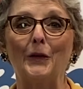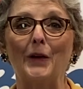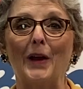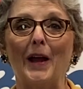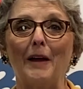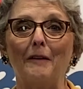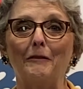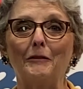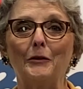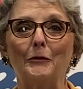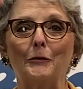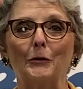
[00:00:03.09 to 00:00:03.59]

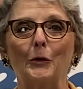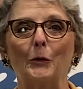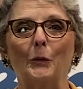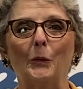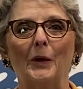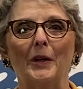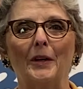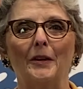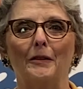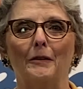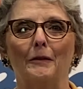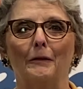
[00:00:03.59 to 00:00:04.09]
craft for
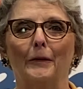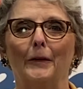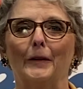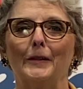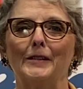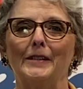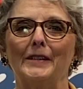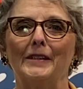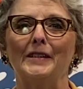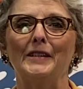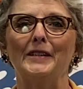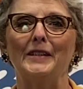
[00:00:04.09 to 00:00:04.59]
one of the
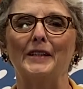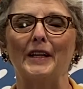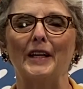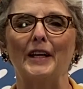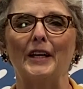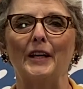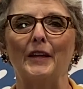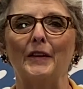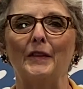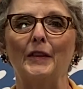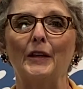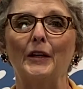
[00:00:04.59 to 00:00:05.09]
verses
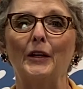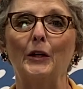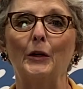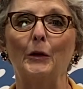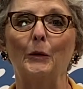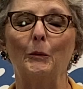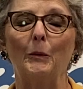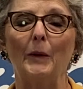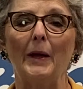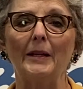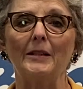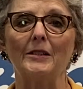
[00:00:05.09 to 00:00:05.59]
in
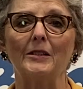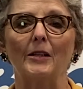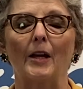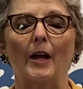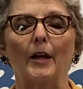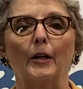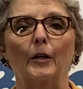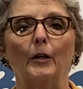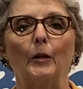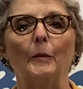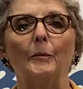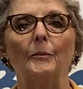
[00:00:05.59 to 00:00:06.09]
the red
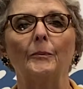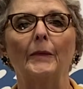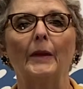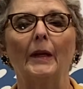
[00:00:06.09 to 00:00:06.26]
cycle.